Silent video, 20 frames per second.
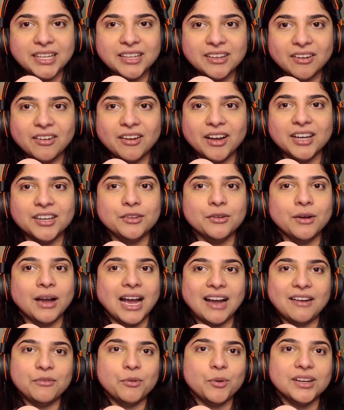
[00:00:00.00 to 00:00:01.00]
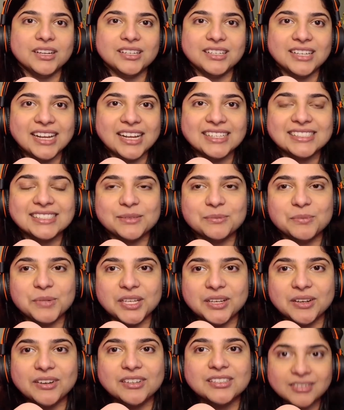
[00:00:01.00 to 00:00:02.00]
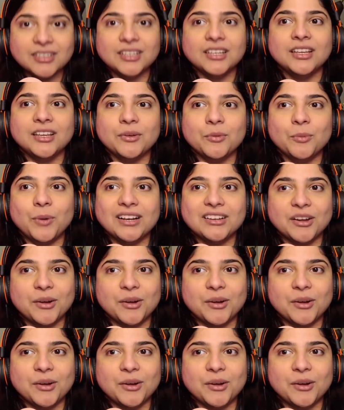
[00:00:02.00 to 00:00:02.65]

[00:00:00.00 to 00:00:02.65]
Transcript: here and you have what it takes to be here. So welcome.